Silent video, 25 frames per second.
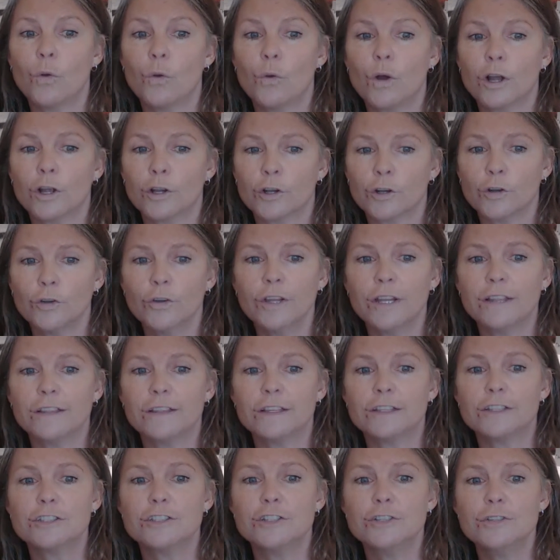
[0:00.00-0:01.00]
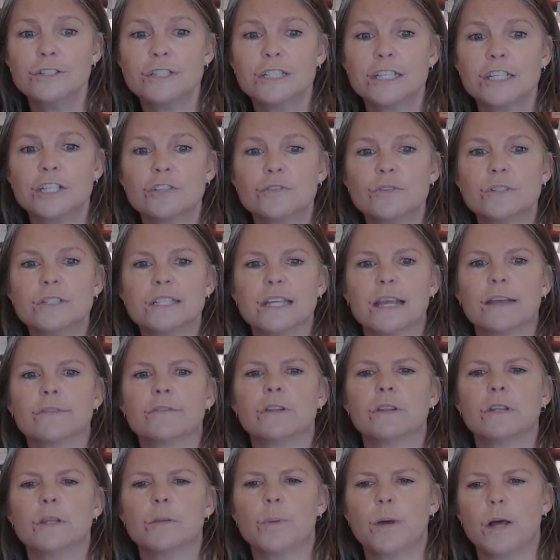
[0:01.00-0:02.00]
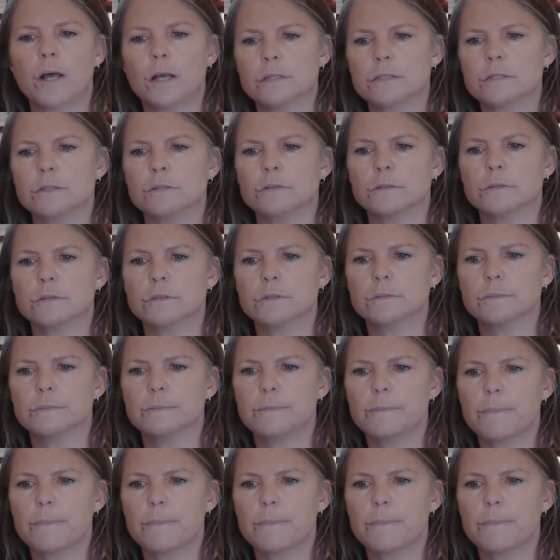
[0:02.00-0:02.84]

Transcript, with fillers: occurring in the two centuries after the apostles.